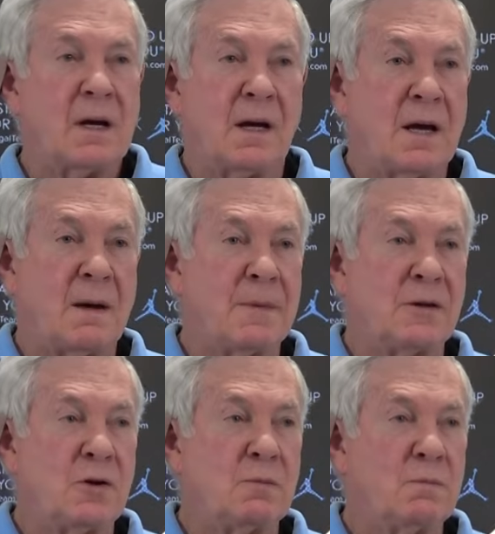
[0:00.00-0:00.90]

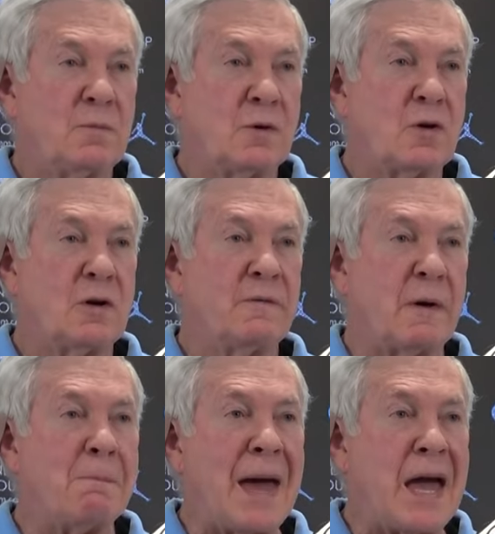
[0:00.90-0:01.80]
You couldn't
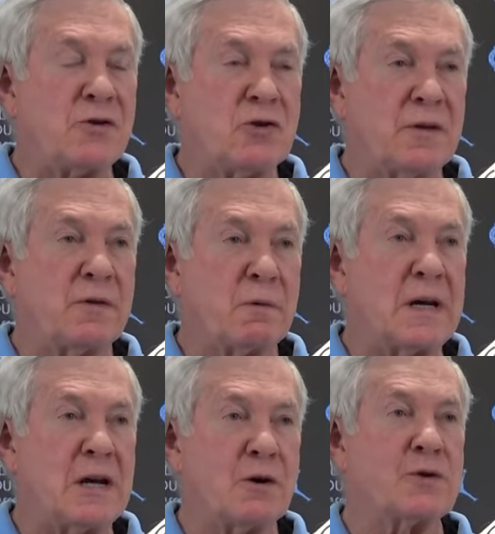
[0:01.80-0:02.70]
have imagined
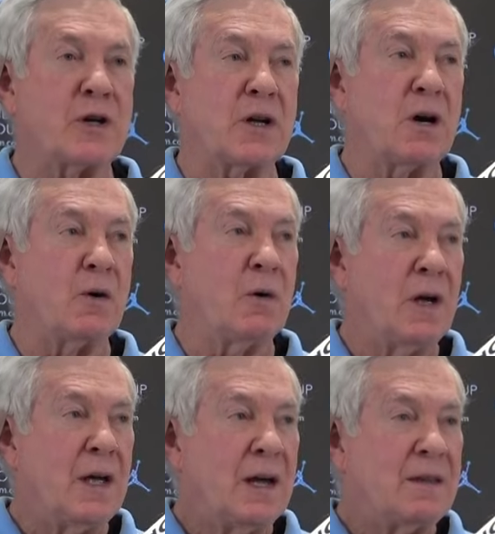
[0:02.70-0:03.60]
3 years ago
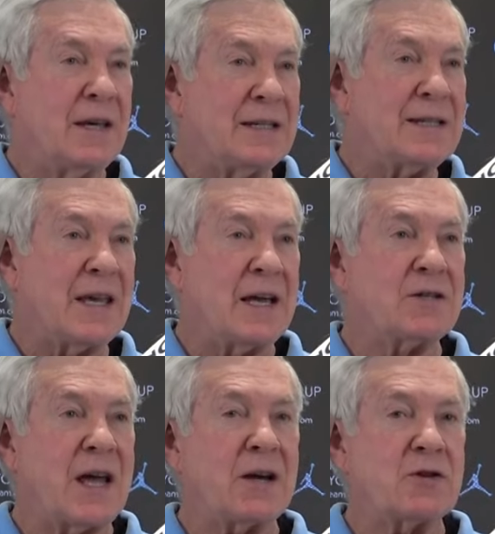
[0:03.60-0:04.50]
these
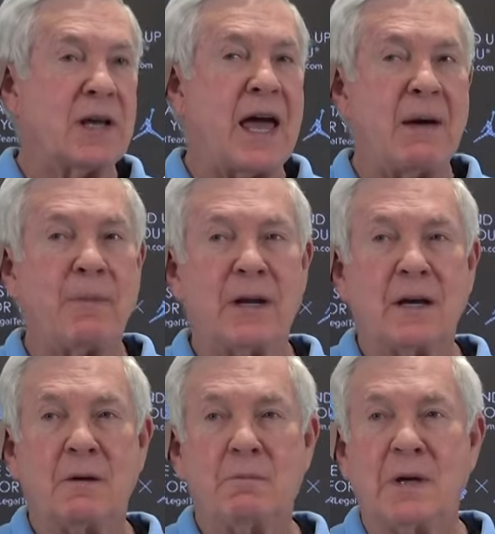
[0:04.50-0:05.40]
things actually
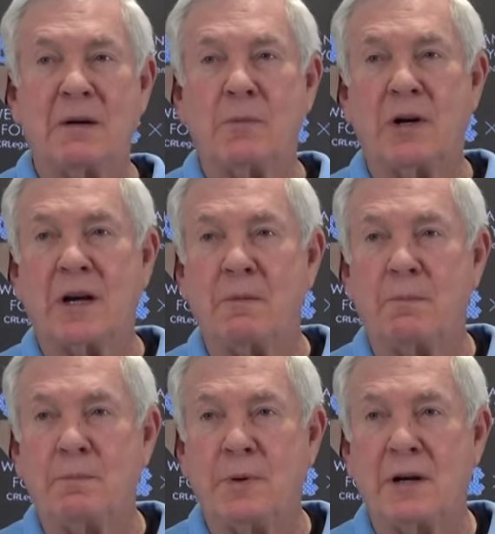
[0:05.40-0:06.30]
happening and being
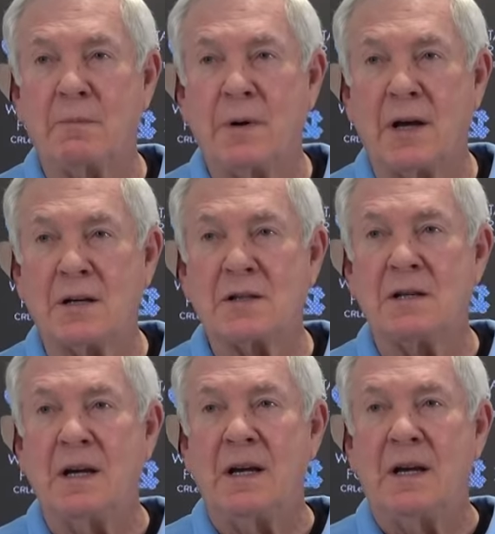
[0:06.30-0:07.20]
put in
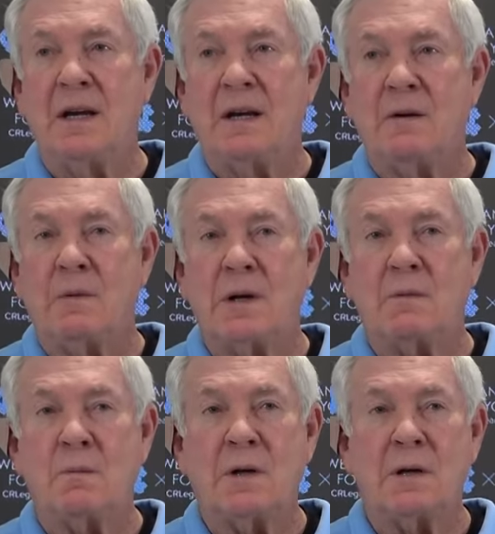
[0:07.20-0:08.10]
place.
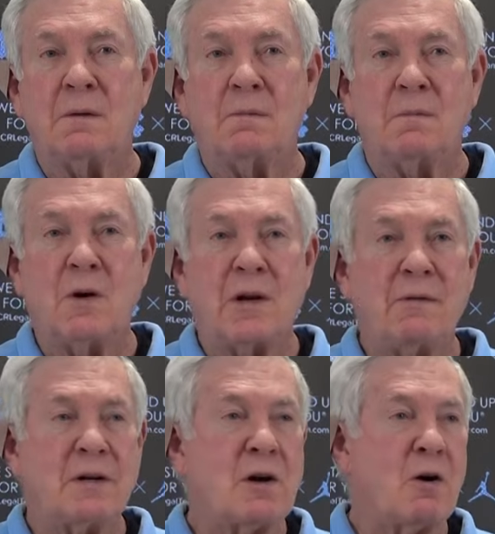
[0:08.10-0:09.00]
We don't
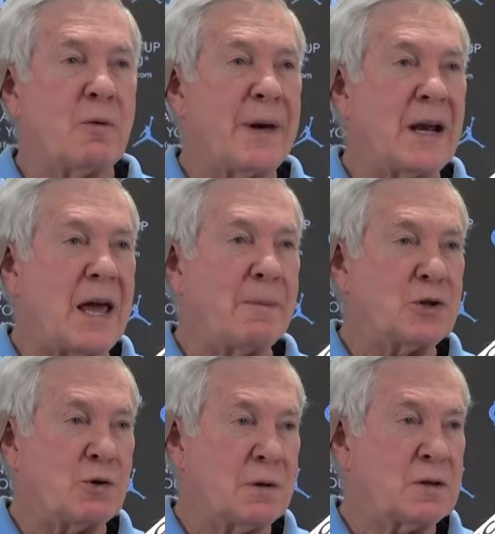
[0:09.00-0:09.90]
even talk about
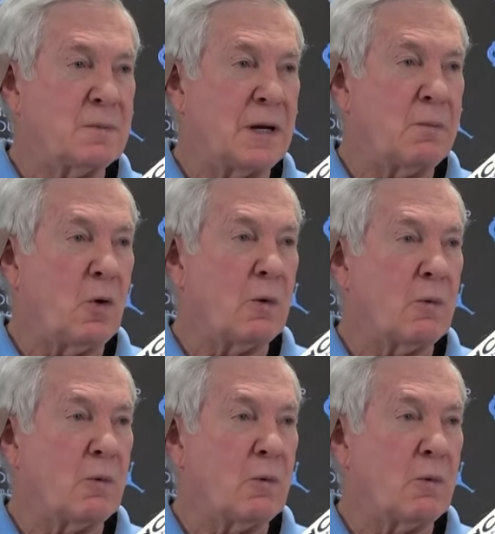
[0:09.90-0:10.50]
amateurism anymore.